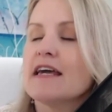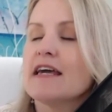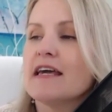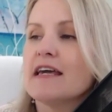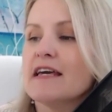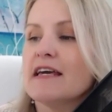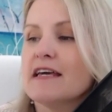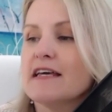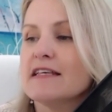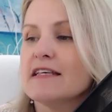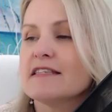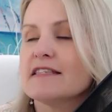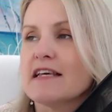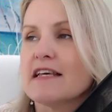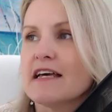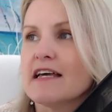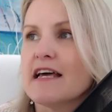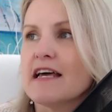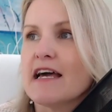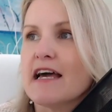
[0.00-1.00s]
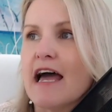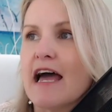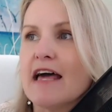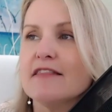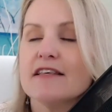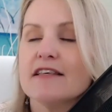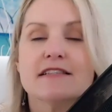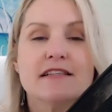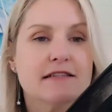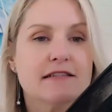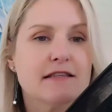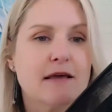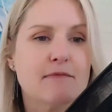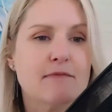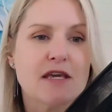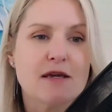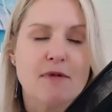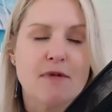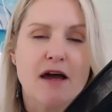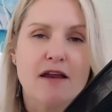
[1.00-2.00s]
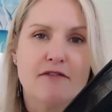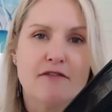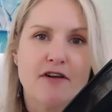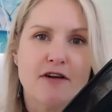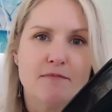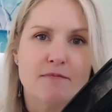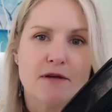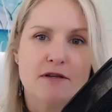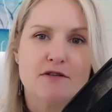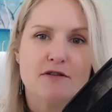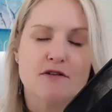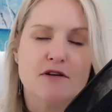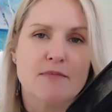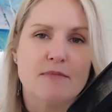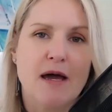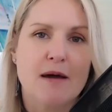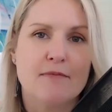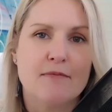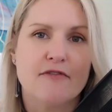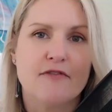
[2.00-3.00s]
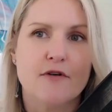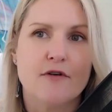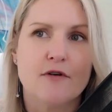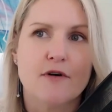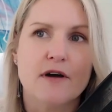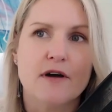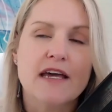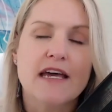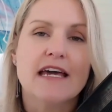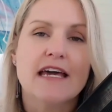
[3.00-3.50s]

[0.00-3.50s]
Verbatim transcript: is and this is something you might have heard me talk about before